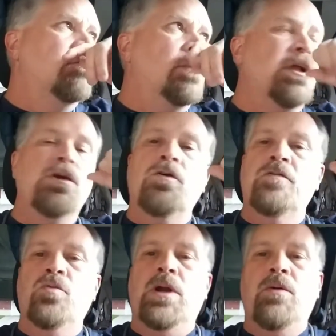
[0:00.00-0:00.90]
mulling
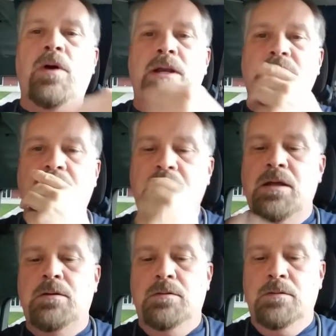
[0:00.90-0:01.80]
over what I wanted to
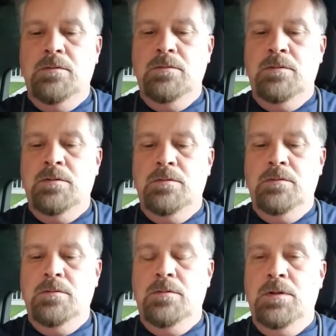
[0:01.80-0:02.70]
get,
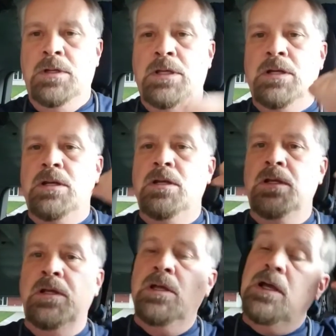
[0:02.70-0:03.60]
and
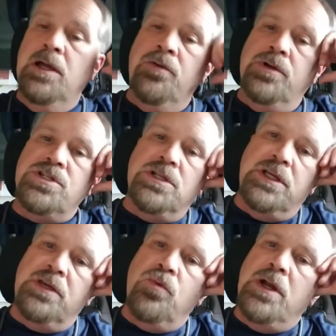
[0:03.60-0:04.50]
I
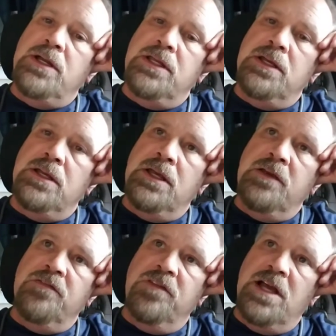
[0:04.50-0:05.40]
originally wanted to get
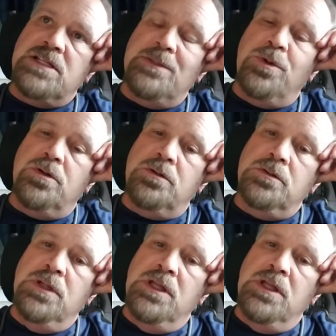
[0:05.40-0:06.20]
a flexible